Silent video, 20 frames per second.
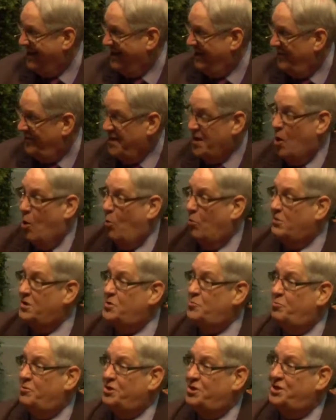The
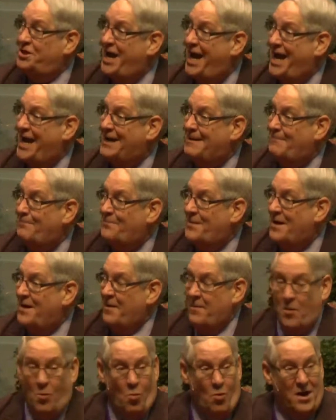oldest was Sam.
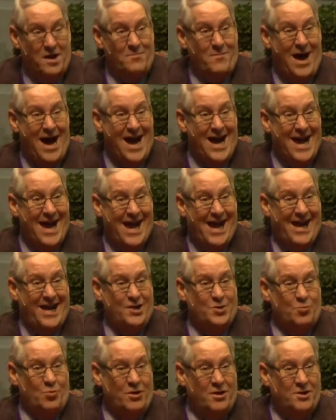The one my
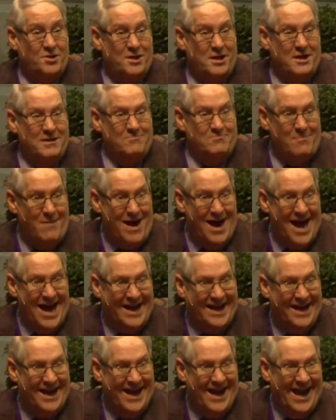age was Mike.